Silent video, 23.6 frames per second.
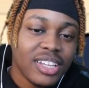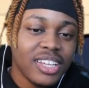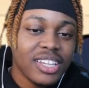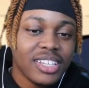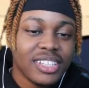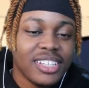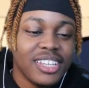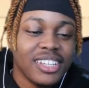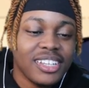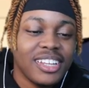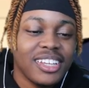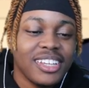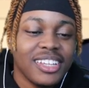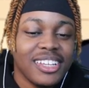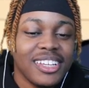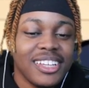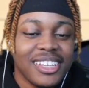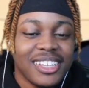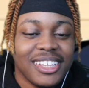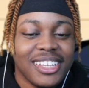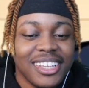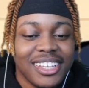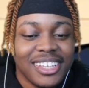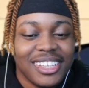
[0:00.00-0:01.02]
People my
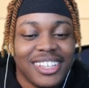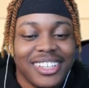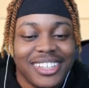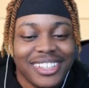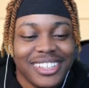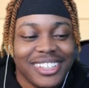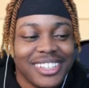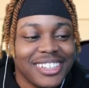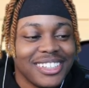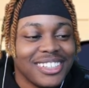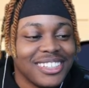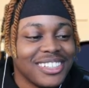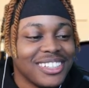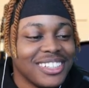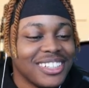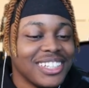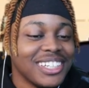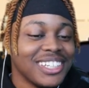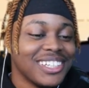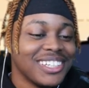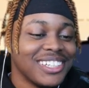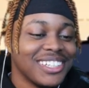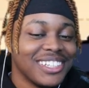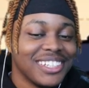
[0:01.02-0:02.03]
age who still hide
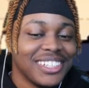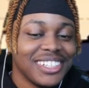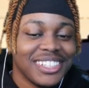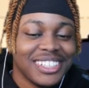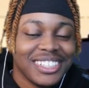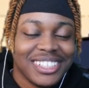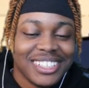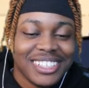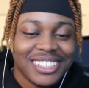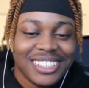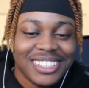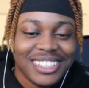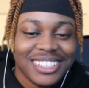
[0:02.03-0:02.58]
their tattoos from their